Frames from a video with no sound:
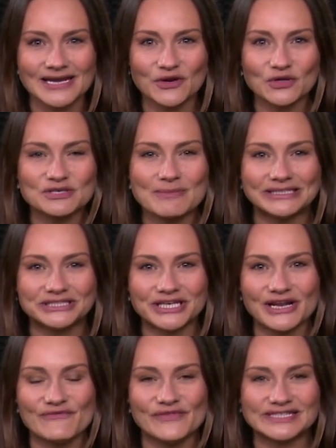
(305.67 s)
Now, not to
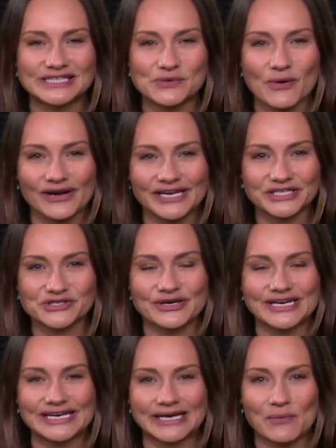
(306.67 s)
mention, a visit to our
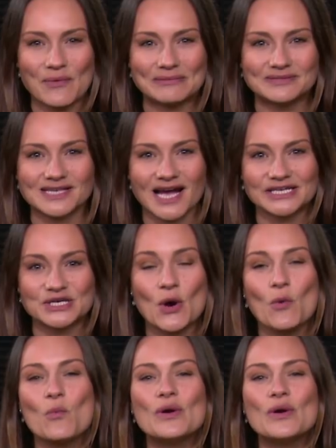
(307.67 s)
industry-leading website